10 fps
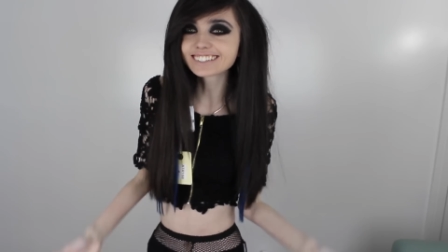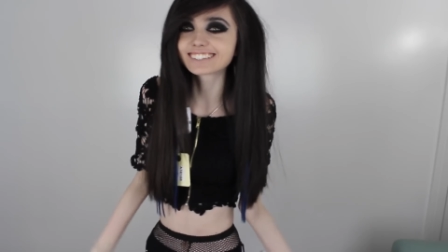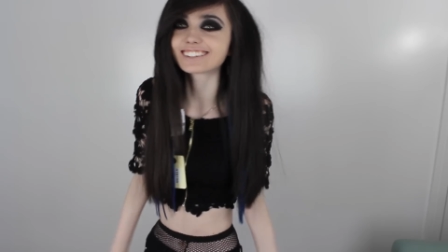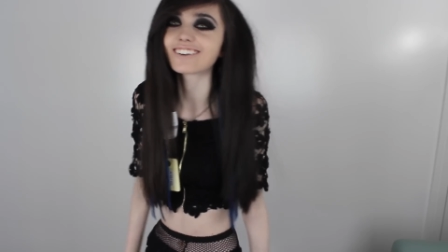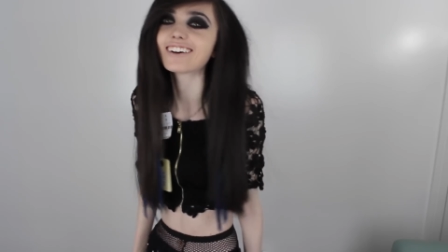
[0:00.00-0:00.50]

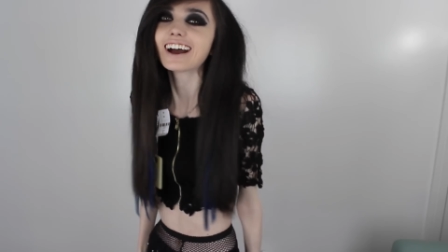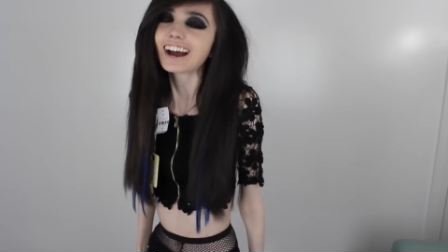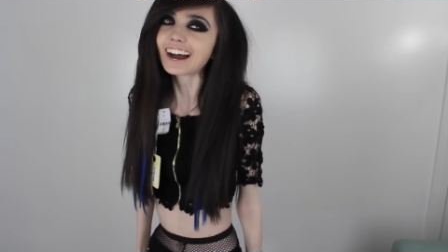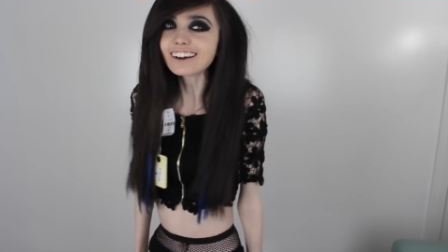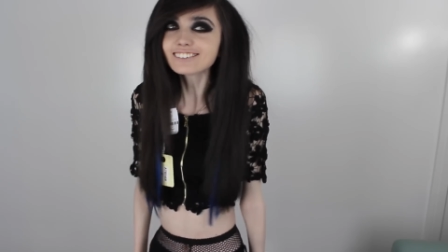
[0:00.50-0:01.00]
So
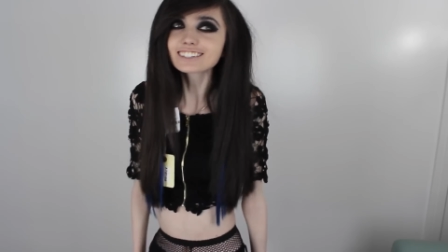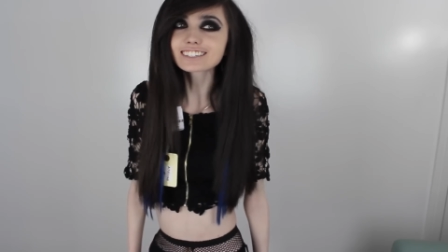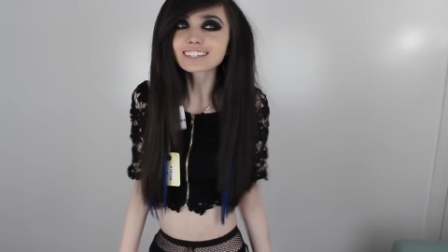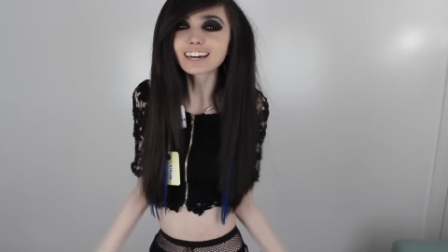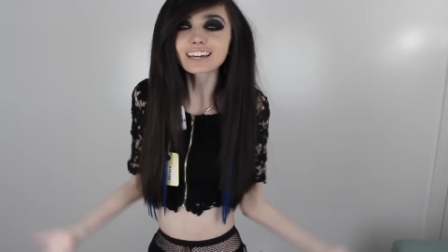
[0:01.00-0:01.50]
I was
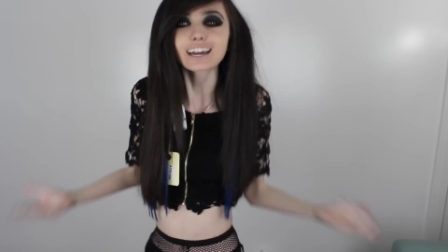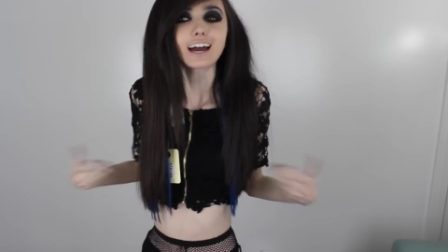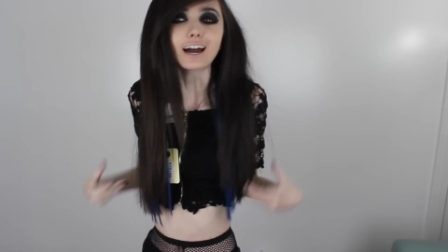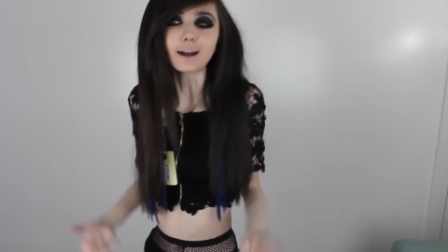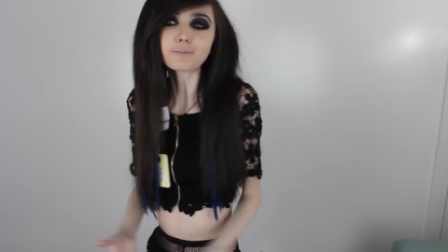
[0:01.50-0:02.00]
just like,
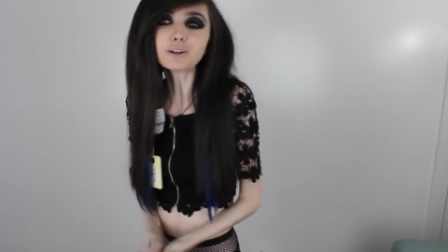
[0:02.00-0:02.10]
I'm